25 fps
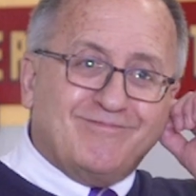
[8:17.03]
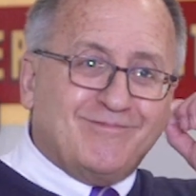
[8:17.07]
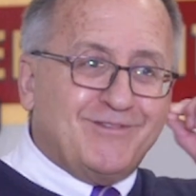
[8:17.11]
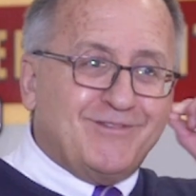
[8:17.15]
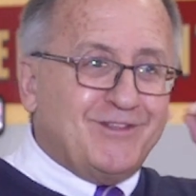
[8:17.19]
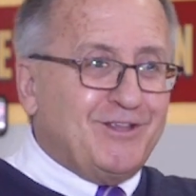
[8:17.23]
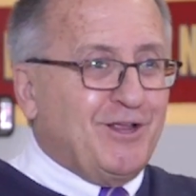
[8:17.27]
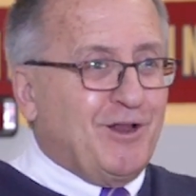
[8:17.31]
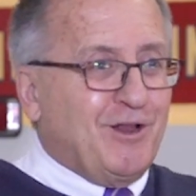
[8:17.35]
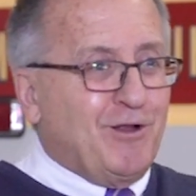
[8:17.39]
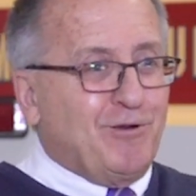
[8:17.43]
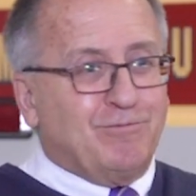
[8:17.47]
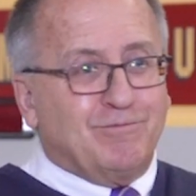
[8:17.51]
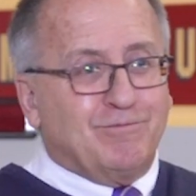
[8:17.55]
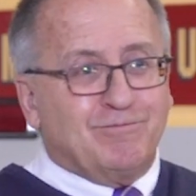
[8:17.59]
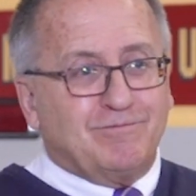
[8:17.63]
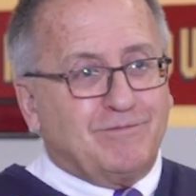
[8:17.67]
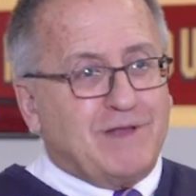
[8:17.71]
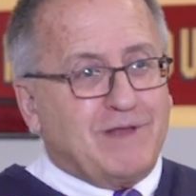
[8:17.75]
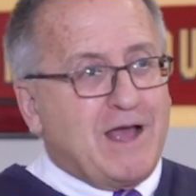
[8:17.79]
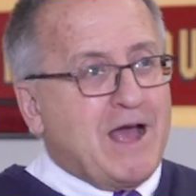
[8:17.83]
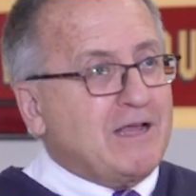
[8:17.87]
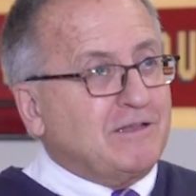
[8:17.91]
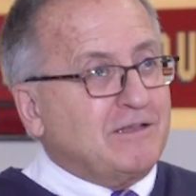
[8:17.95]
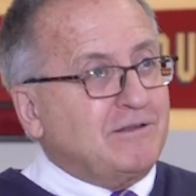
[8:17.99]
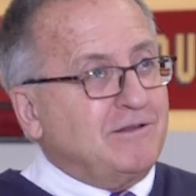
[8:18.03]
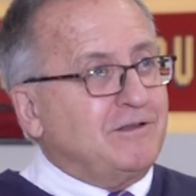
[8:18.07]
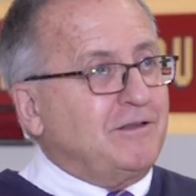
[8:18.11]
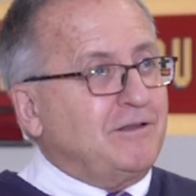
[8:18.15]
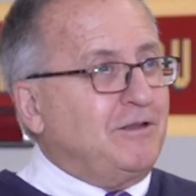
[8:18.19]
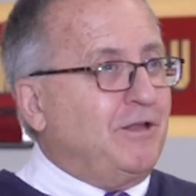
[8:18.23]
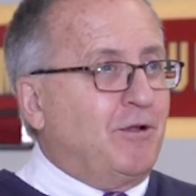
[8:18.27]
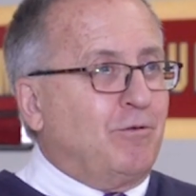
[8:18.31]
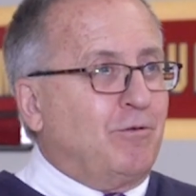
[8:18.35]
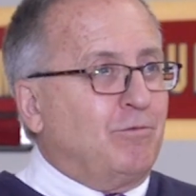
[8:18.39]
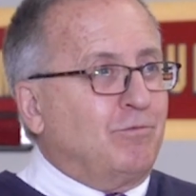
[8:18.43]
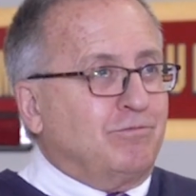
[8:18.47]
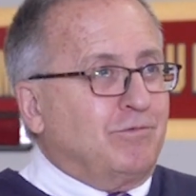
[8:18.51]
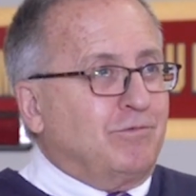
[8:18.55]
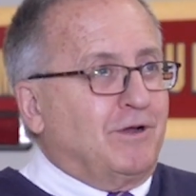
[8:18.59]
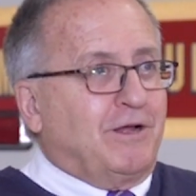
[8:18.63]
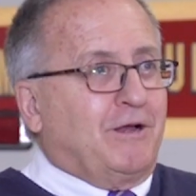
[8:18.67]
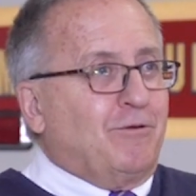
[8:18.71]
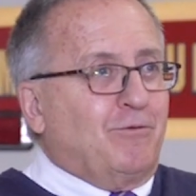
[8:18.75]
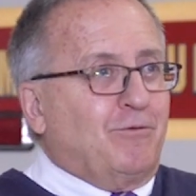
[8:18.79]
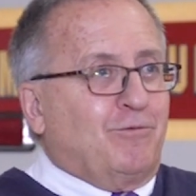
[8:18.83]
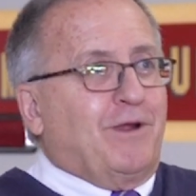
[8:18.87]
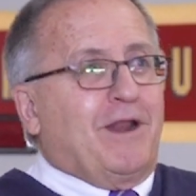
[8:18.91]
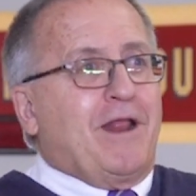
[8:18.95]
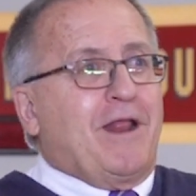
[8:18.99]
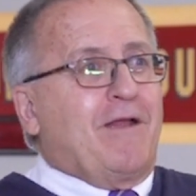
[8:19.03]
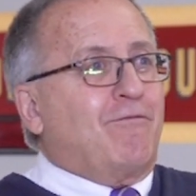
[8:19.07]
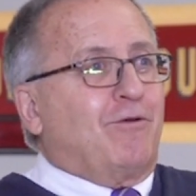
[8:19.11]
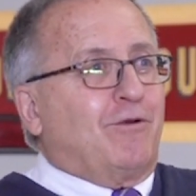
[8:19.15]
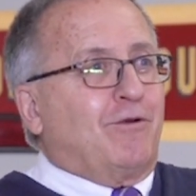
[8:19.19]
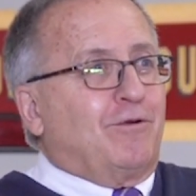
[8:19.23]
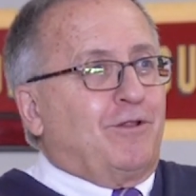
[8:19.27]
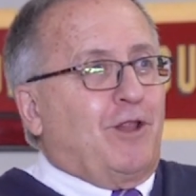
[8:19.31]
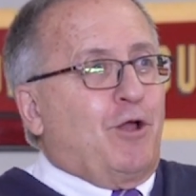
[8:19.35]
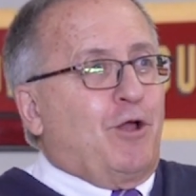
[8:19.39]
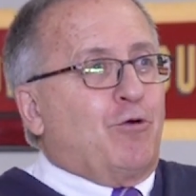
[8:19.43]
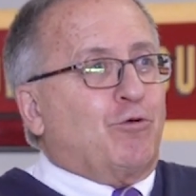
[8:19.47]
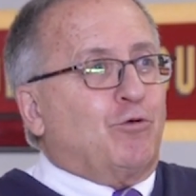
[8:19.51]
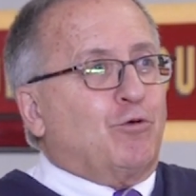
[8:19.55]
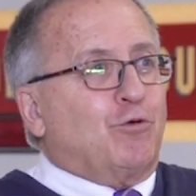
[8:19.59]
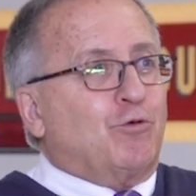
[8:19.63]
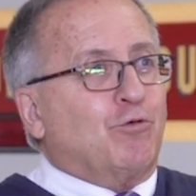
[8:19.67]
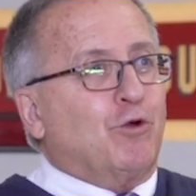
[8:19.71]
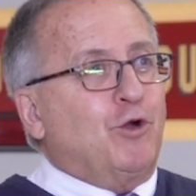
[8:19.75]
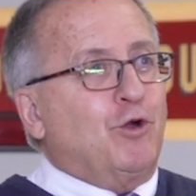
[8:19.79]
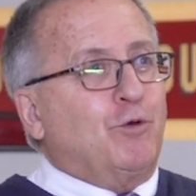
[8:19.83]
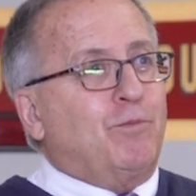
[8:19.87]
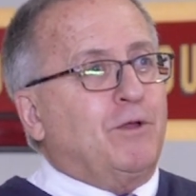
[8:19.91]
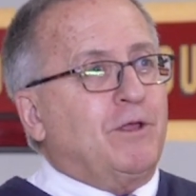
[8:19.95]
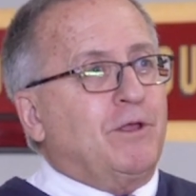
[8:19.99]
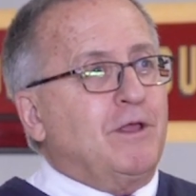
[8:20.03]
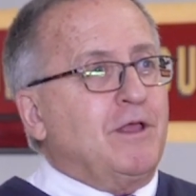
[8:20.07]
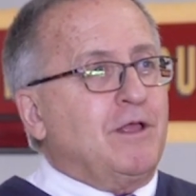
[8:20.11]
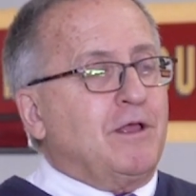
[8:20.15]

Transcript: whatever local group,